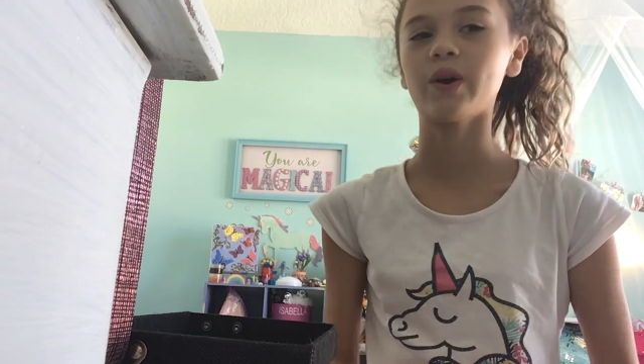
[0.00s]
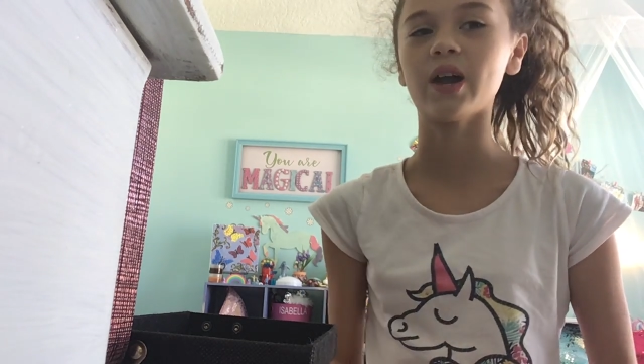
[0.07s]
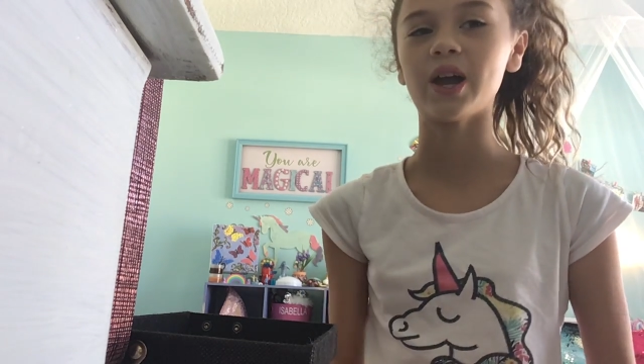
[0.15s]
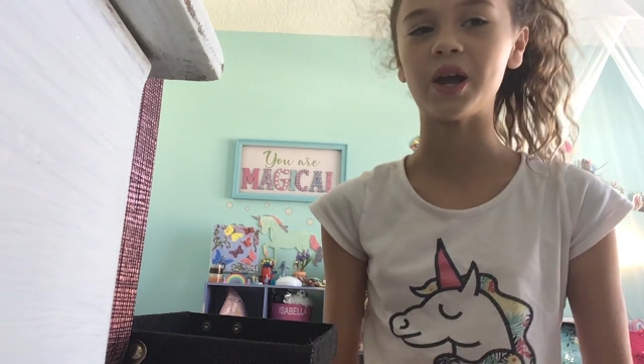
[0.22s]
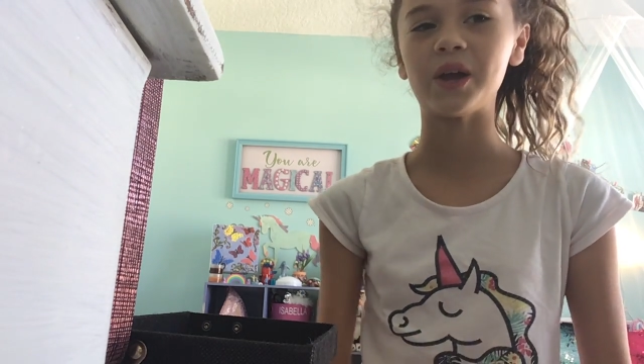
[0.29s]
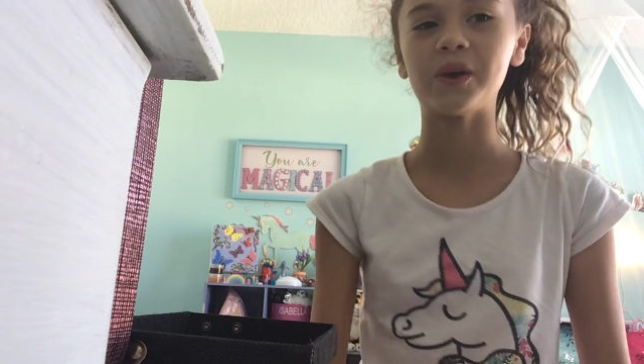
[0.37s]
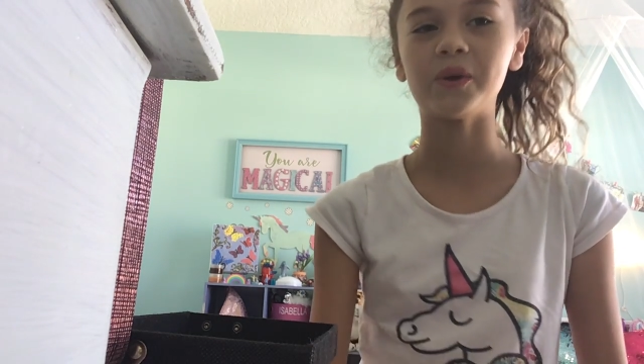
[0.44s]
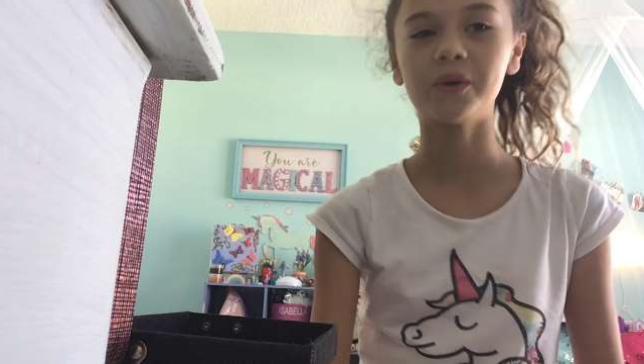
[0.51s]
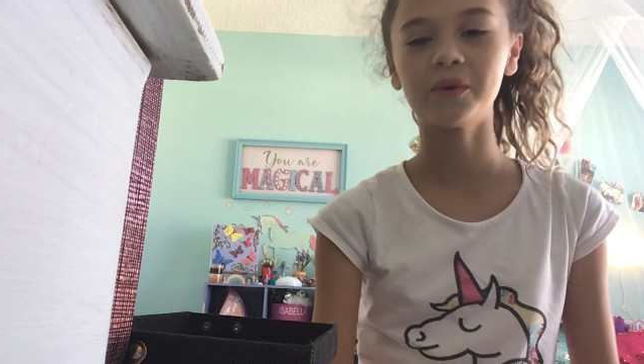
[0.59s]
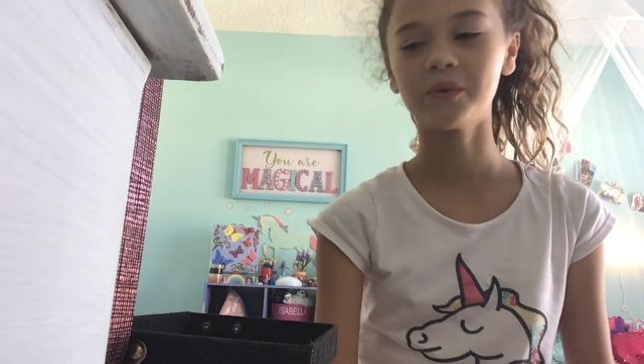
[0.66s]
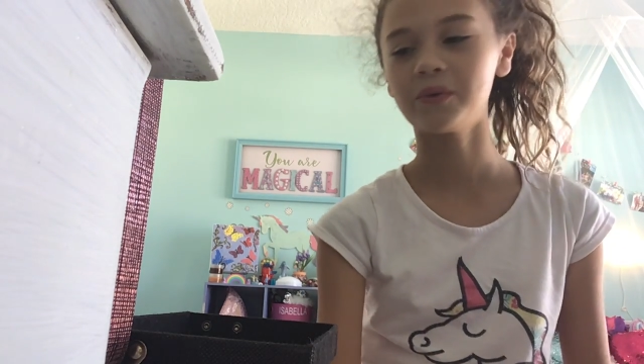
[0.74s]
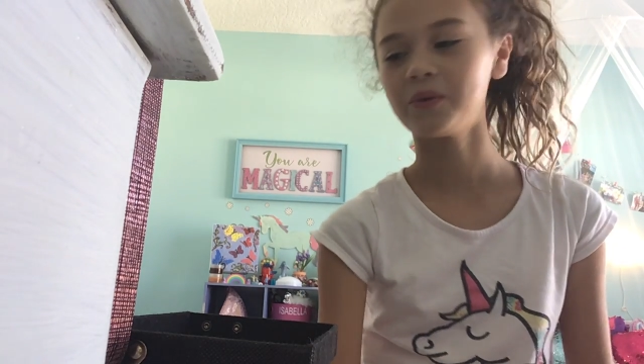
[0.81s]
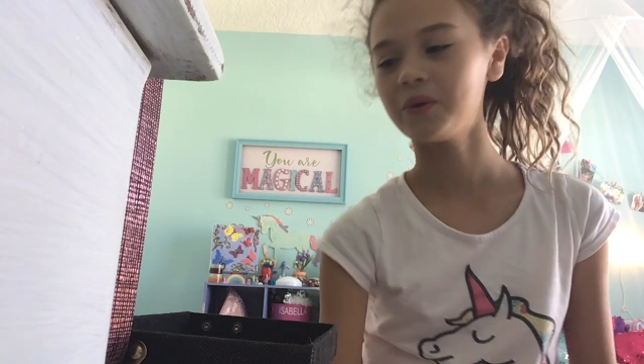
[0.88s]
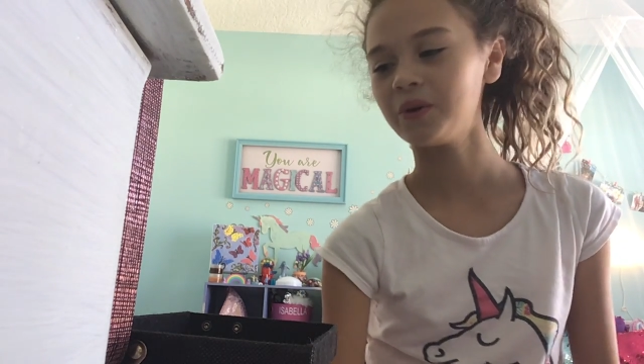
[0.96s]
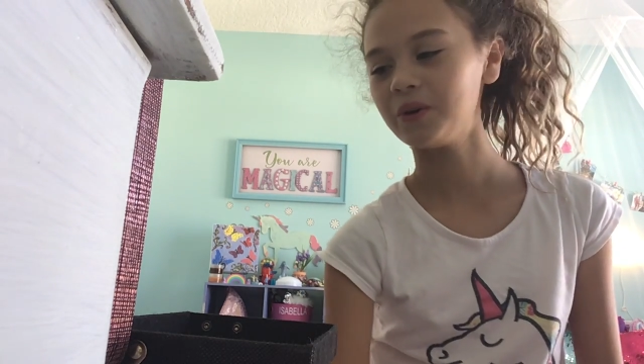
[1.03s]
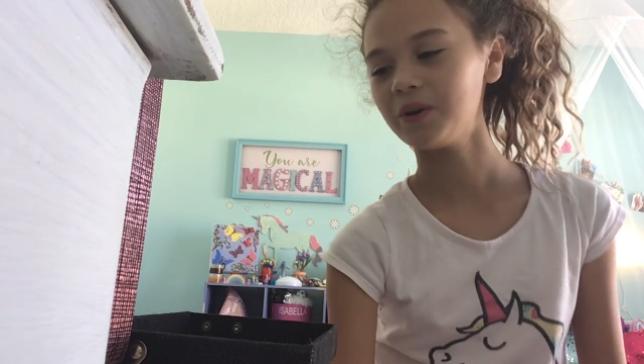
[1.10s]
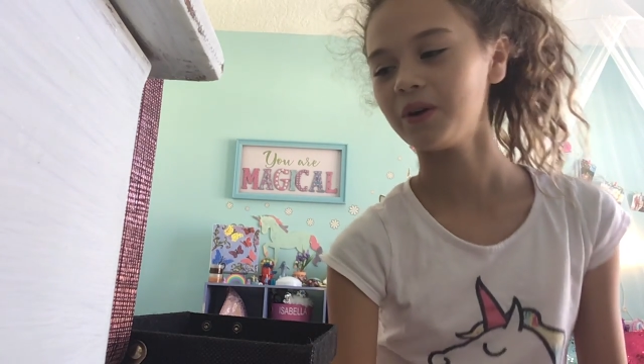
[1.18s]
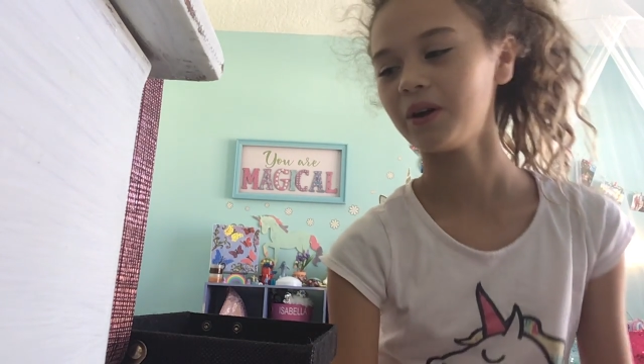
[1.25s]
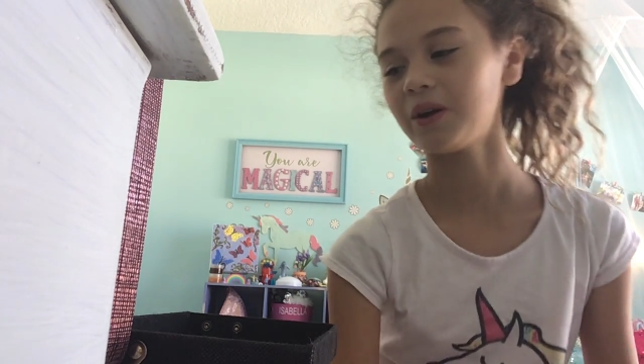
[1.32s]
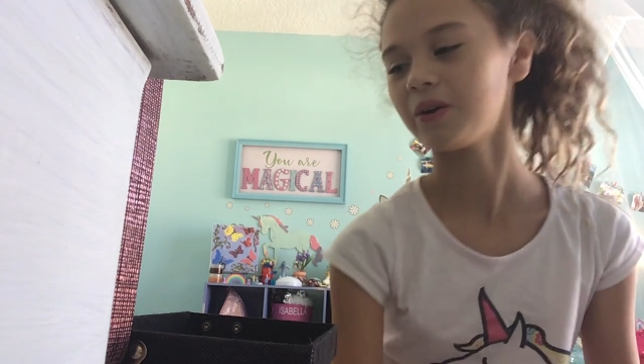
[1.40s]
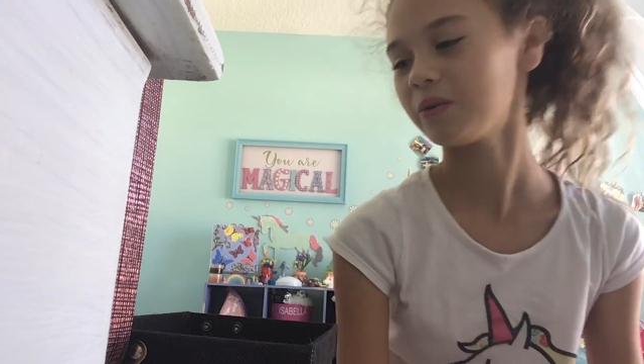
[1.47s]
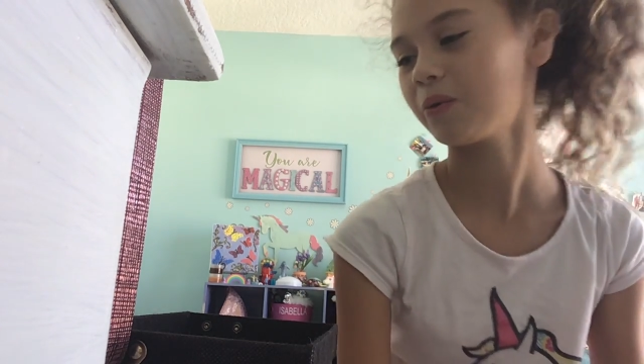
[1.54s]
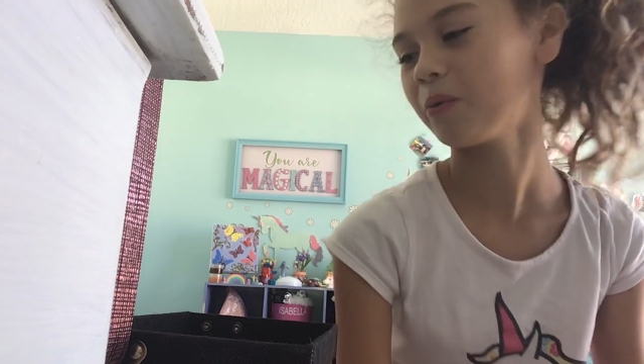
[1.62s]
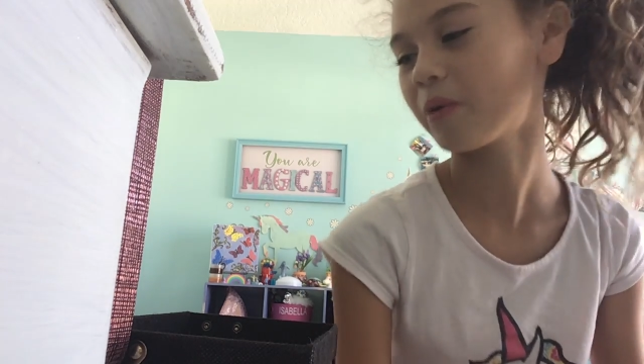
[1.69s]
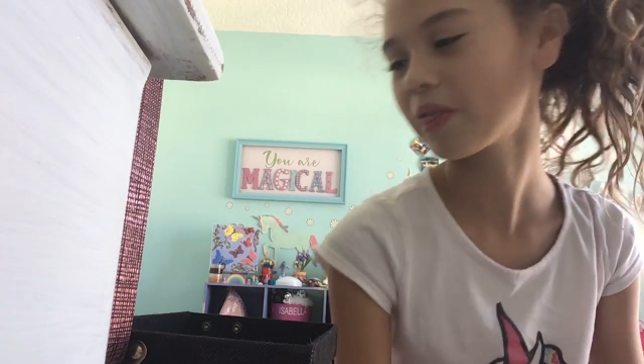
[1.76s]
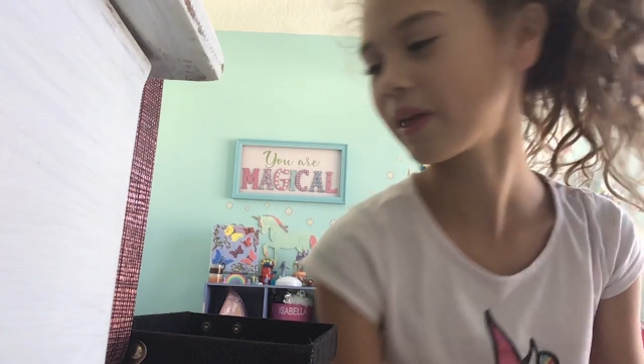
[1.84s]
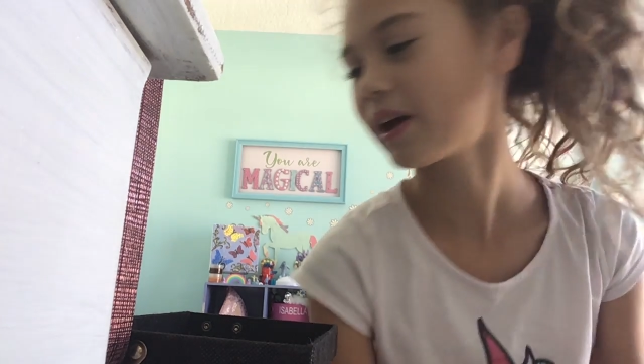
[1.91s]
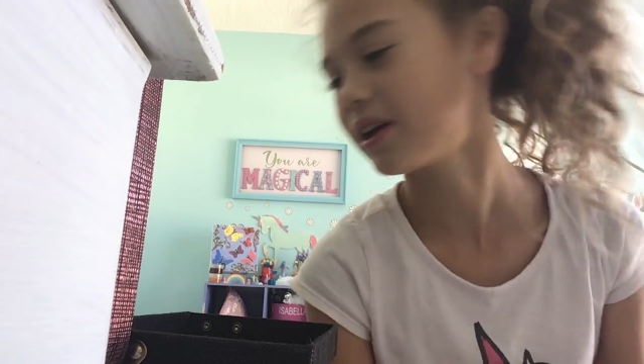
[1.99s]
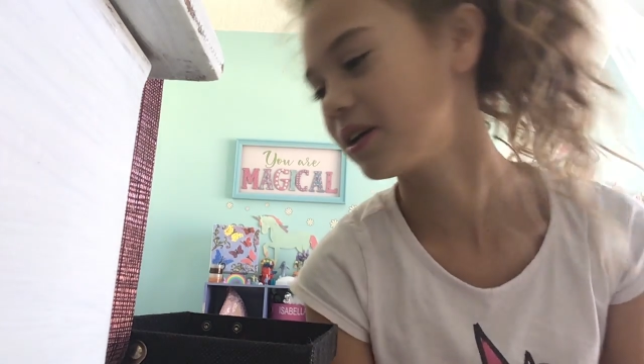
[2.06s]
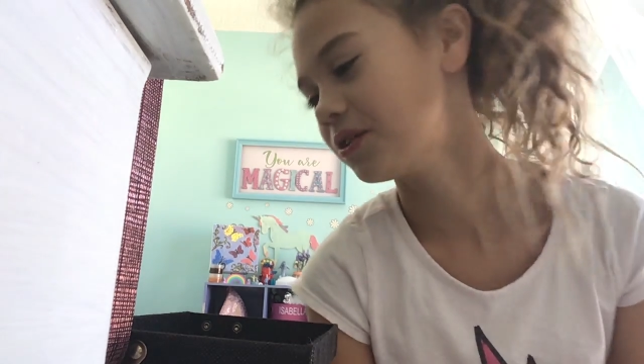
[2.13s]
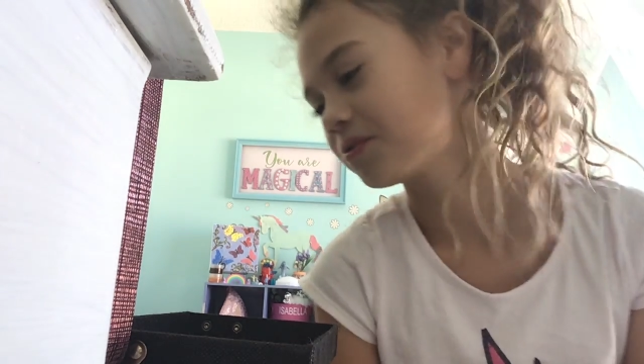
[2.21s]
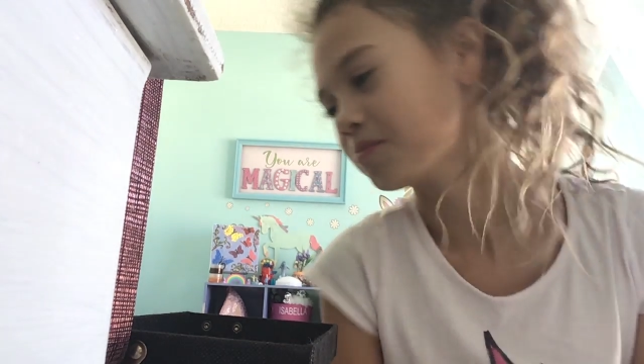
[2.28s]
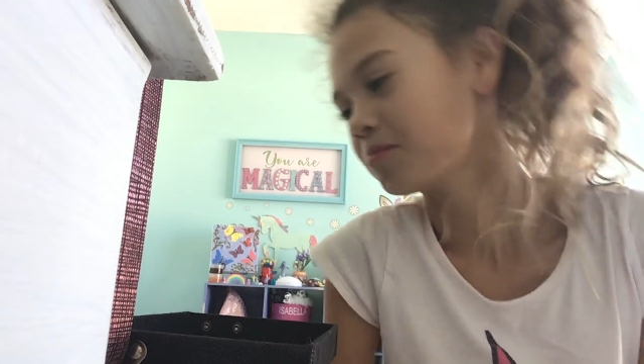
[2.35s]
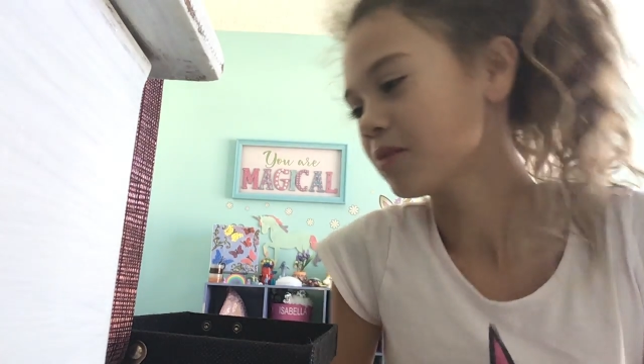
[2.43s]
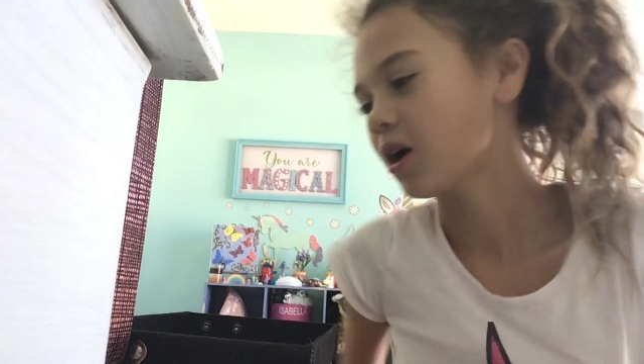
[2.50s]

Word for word: Okay. I don't know what that is.